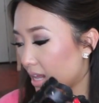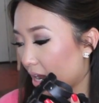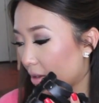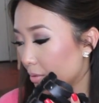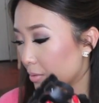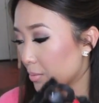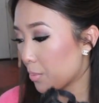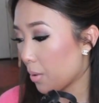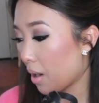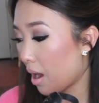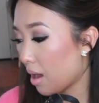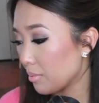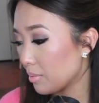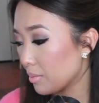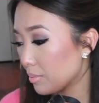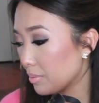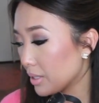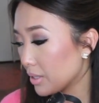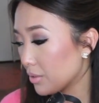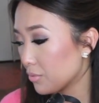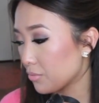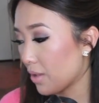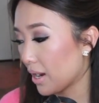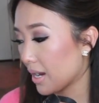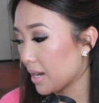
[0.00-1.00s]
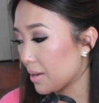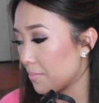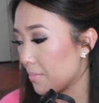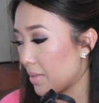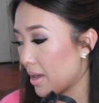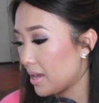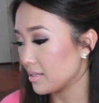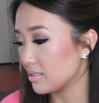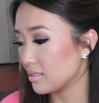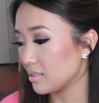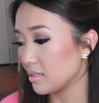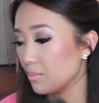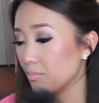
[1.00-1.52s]
that I would probably
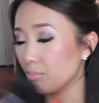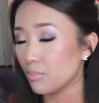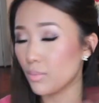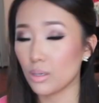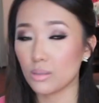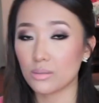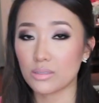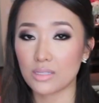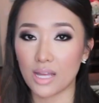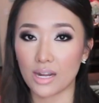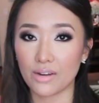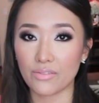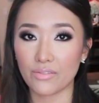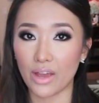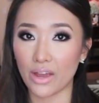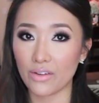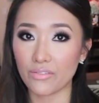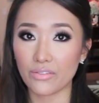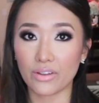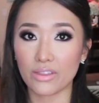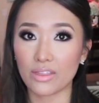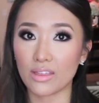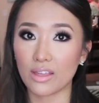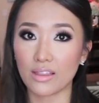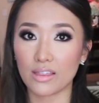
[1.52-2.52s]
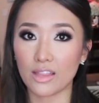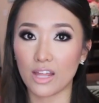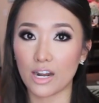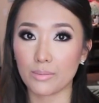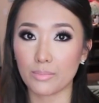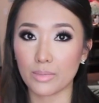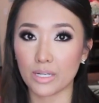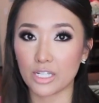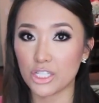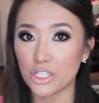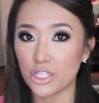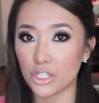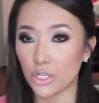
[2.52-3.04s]
recommend the most out of everything that I'm
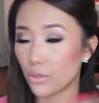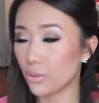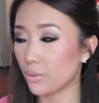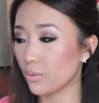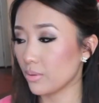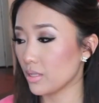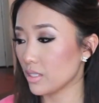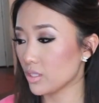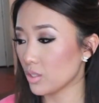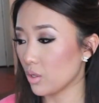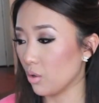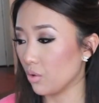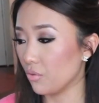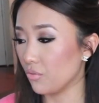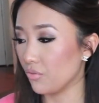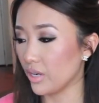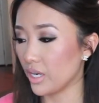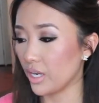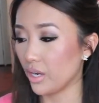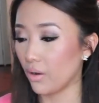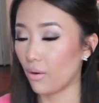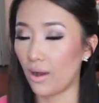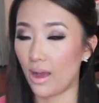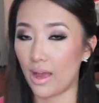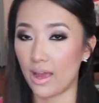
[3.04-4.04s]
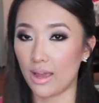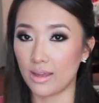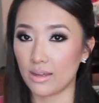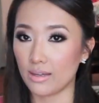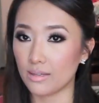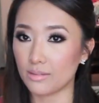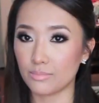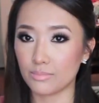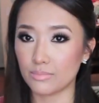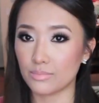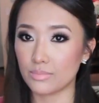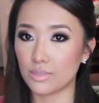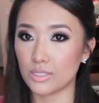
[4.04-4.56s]
going to show you in this whole video. I
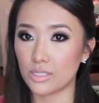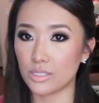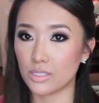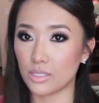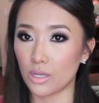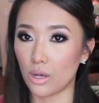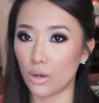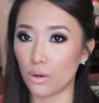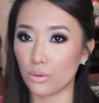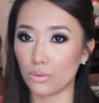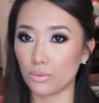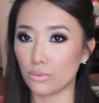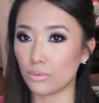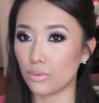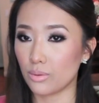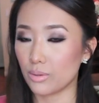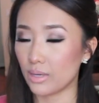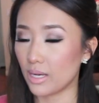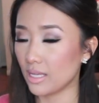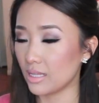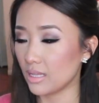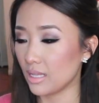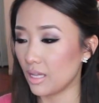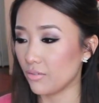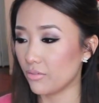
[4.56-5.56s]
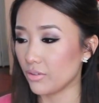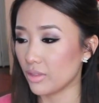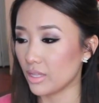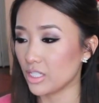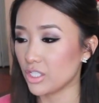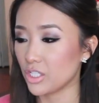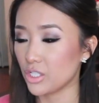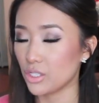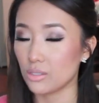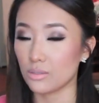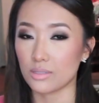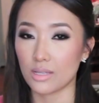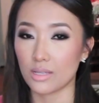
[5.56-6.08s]
am so in love with these
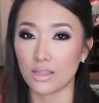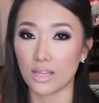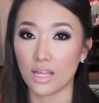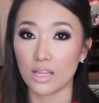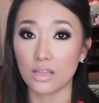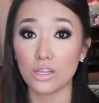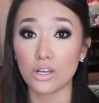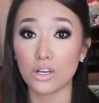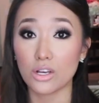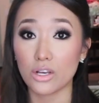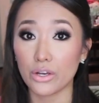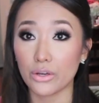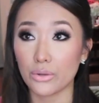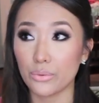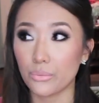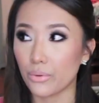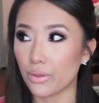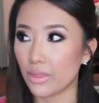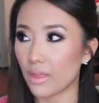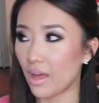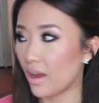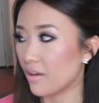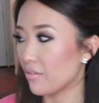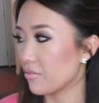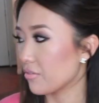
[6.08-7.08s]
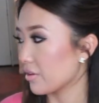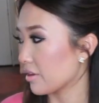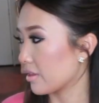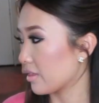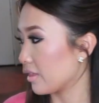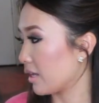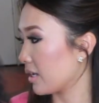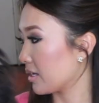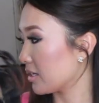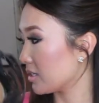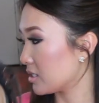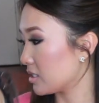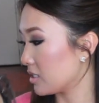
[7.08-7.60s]
shoes and they look good with
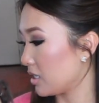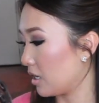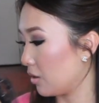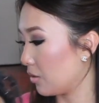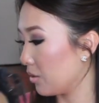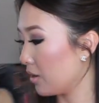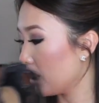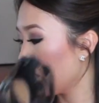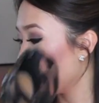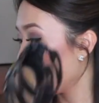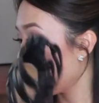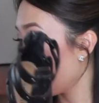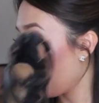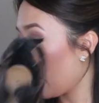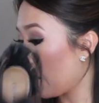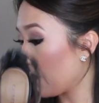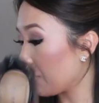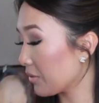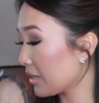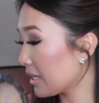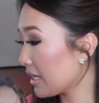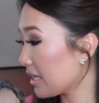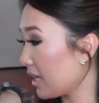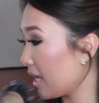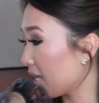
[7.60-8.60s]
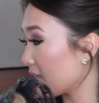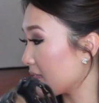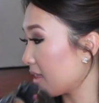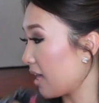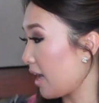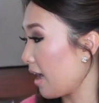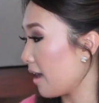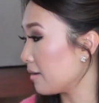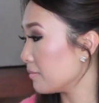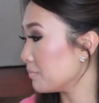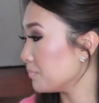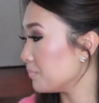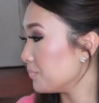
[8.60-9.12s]
everything. So I really like
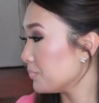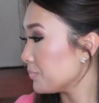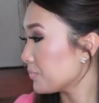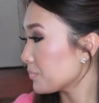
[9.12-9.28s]
that.